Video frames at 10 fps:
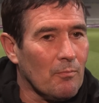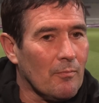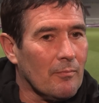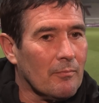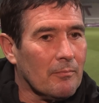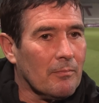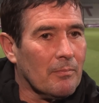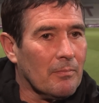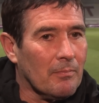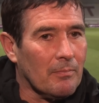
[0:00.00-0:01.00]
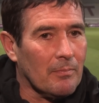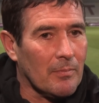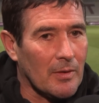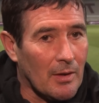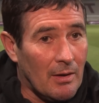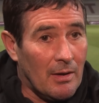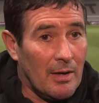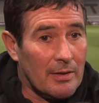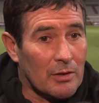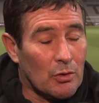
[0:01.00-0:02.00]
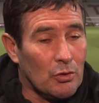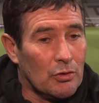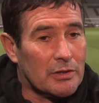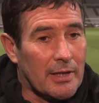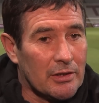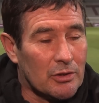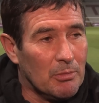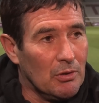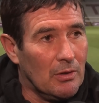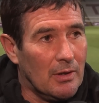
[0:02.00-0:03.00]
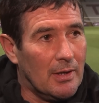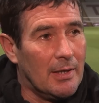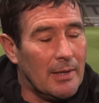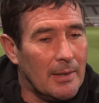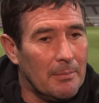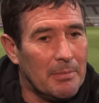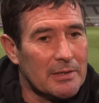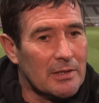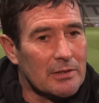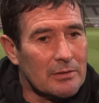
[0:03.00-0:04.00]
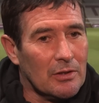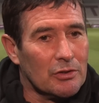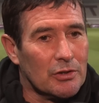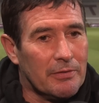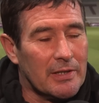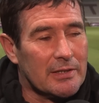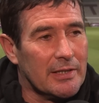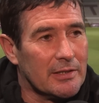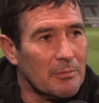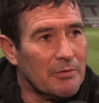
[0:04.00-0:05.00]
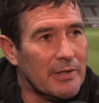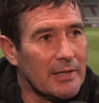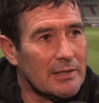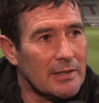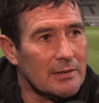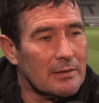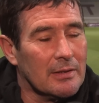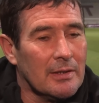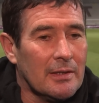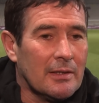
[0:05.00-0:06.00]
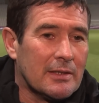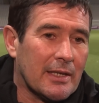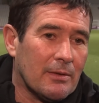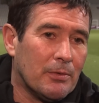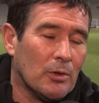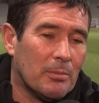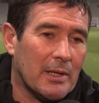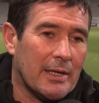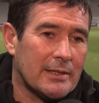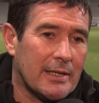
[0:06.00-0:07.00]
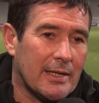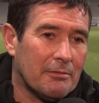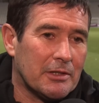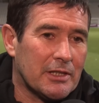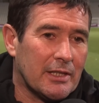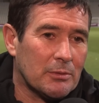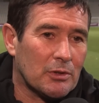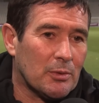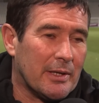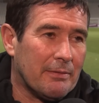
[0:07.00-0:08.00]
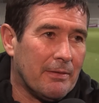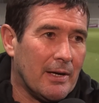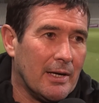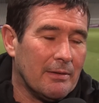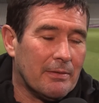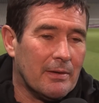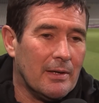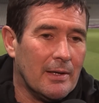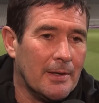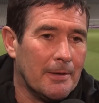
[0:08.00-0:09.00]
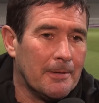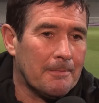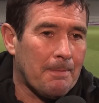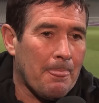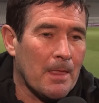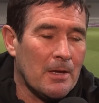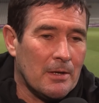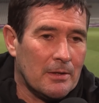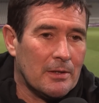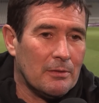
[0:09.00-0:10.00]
Mansfield have conducted? I think, good, sensible uh, business, not just for this season but for next season. To get the four players in, average age, what, 25, uh, you